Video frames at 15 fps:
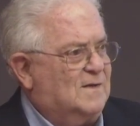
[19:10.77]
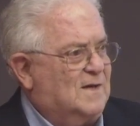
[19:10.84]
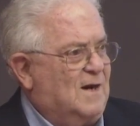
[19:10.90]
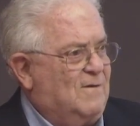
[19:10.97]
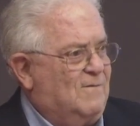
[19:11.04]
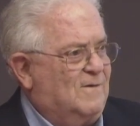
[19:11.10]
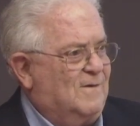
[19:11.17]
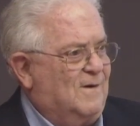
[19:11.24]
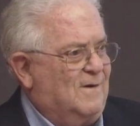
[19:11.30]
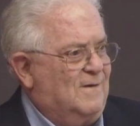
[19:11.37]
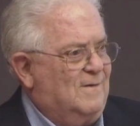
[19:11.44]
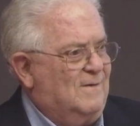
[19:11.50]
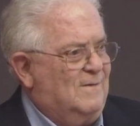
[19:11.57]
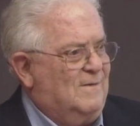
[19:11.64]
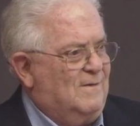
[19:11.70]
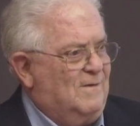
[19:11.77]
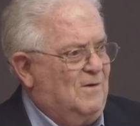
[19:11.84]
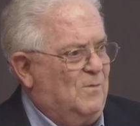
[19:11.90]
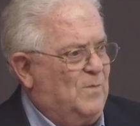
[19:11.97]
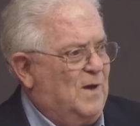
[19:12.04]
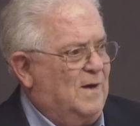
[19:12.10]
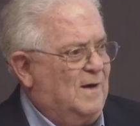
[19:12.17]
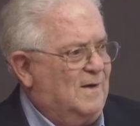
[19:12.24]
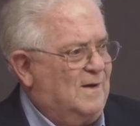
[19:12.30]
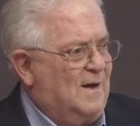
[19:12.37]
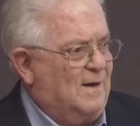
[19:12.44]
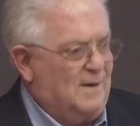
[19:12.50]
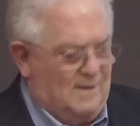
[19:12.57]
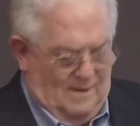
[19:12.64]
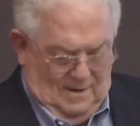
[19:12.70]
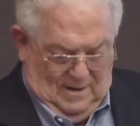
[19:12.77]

sequitur, no pun intended.